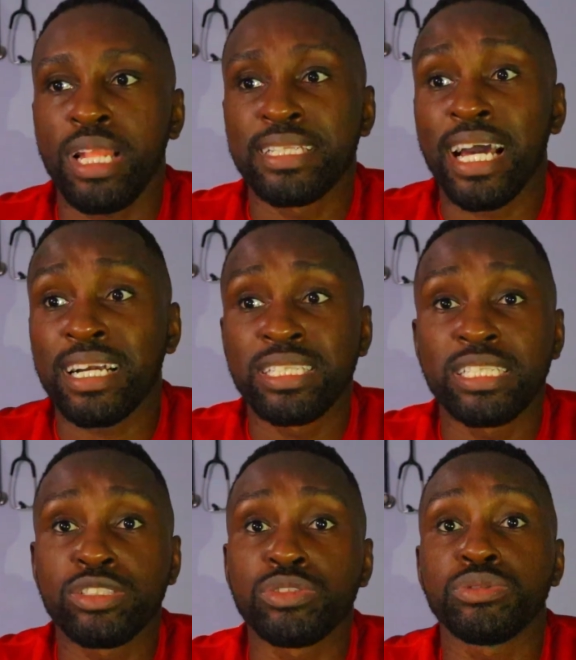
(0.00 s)
and that can
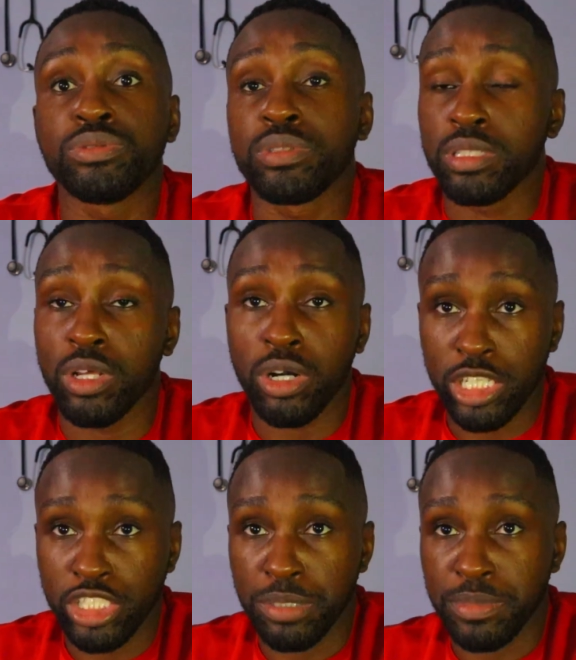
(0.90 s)
lead to
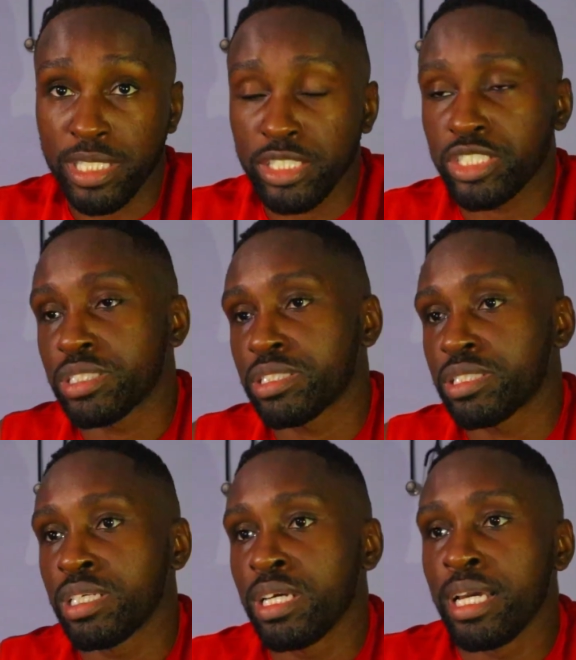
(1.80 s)
longer gym
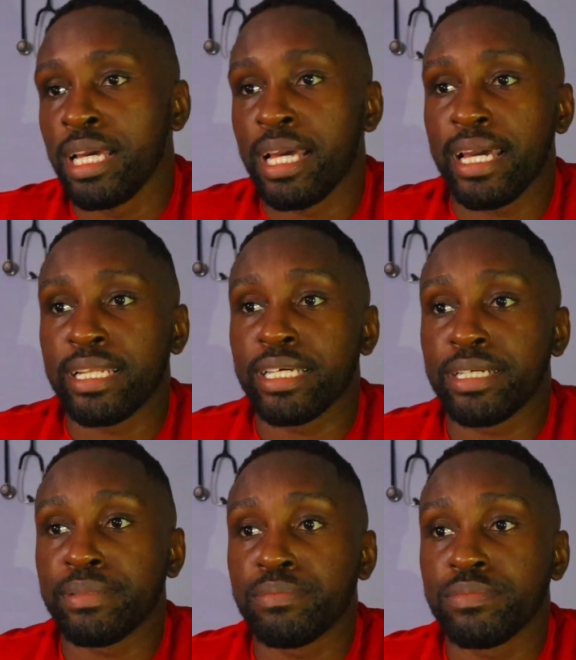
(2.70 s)
sessions. And
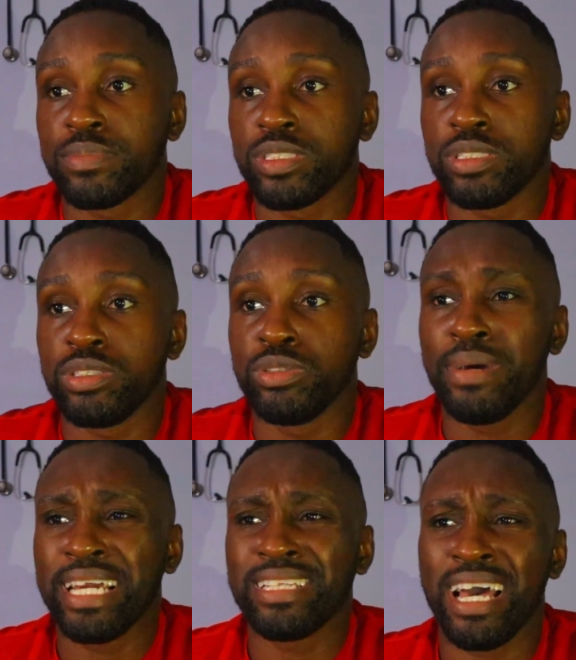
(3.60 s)
you
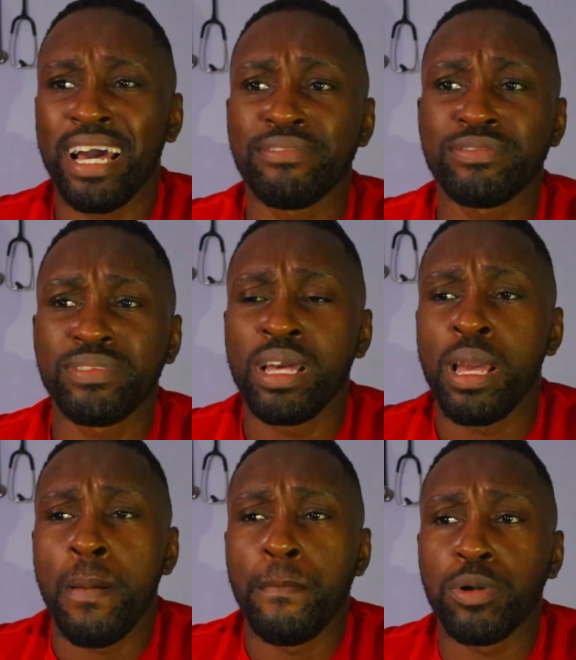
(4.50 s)
might have
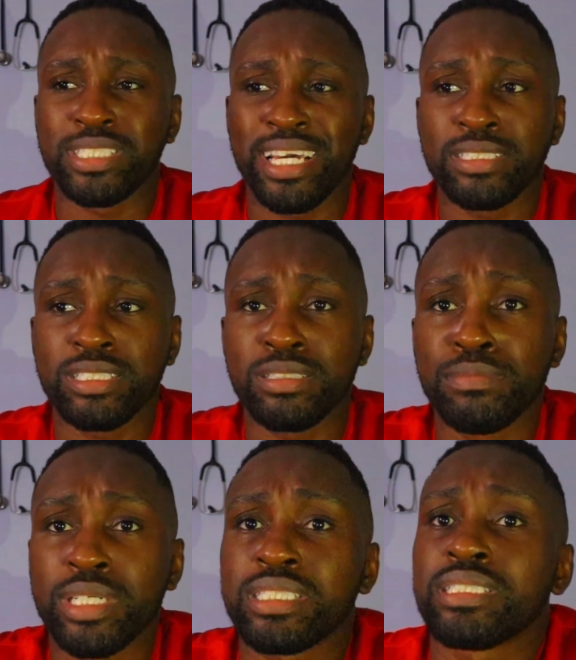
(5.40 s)
potential
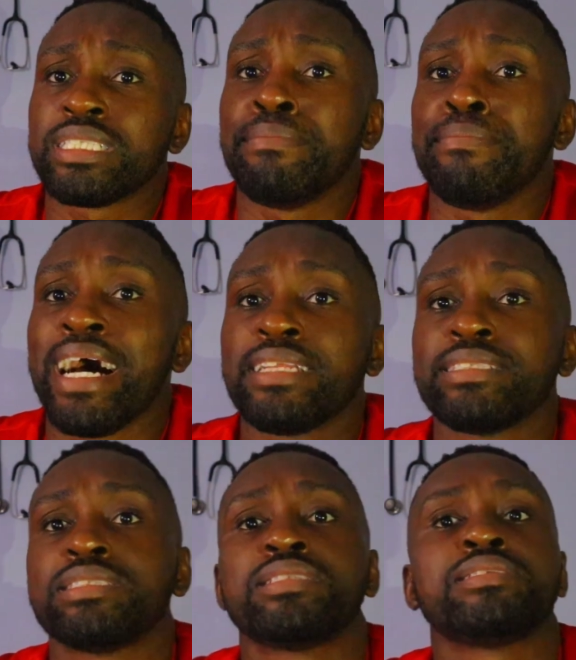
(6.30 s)
muscle
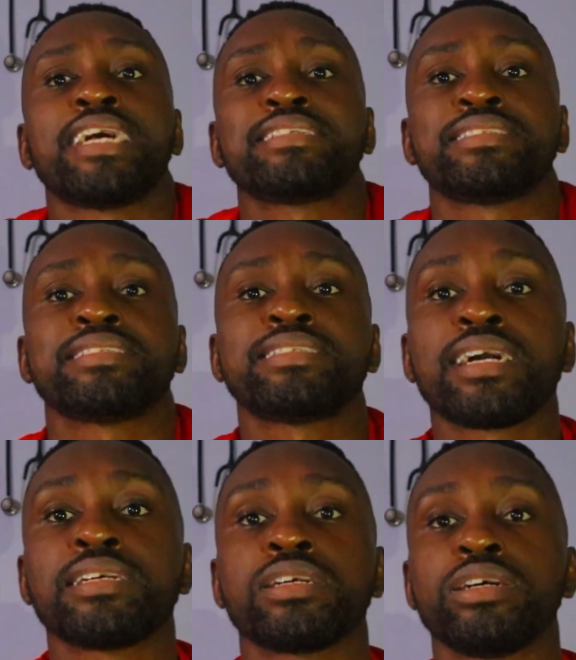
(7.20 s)
imbalance. That's the
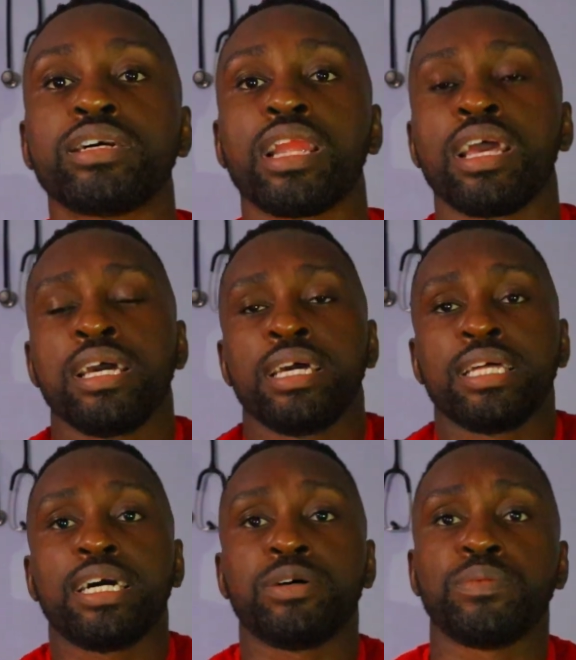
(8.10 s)
second con.
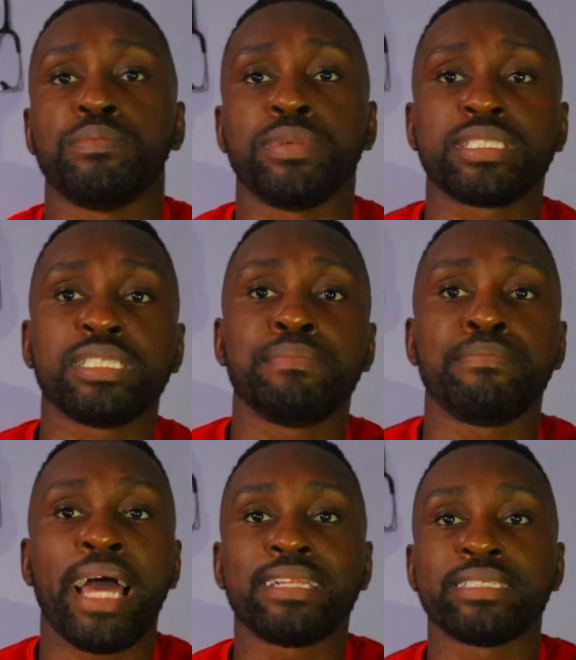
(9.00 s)
Now, muscle
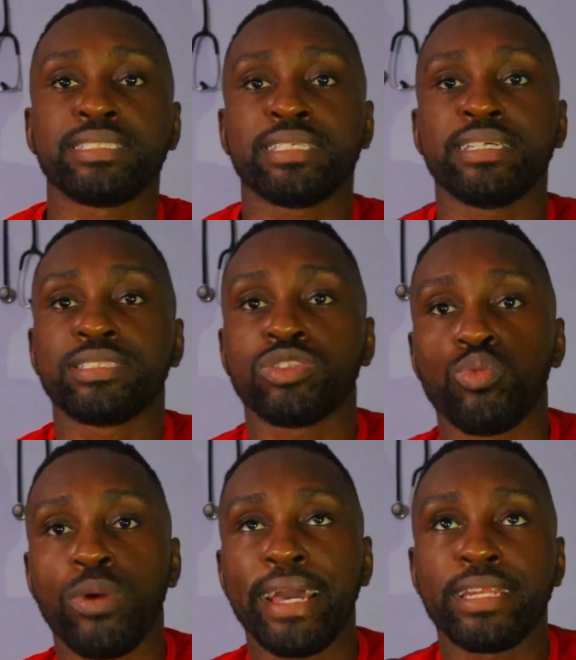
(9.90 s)
imbalance is
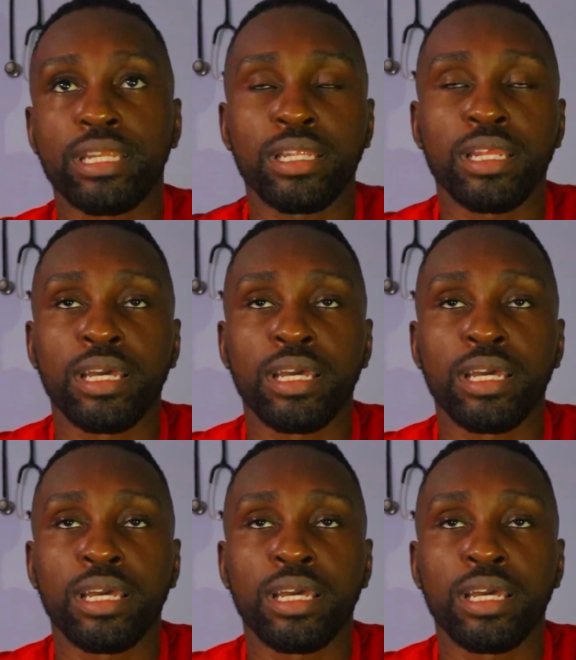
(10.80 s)
when